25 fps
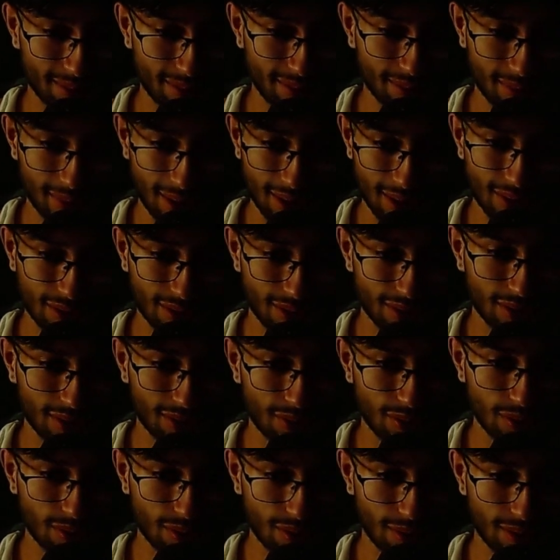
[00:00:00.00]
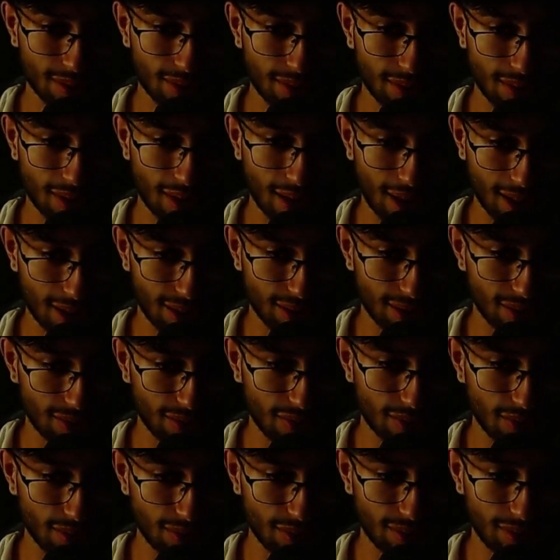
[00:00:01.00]
Middle school, high
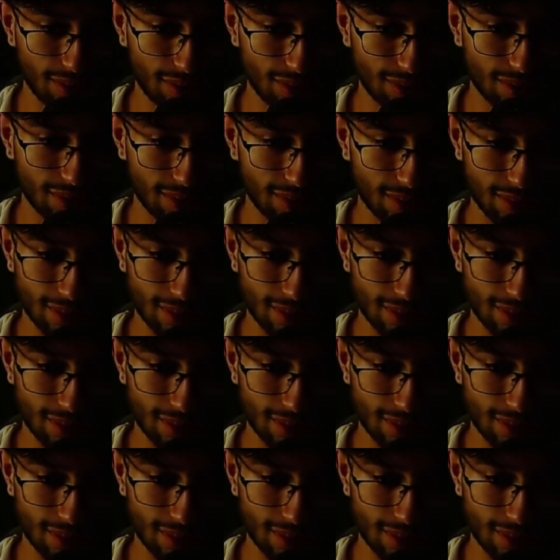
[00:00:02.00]
school,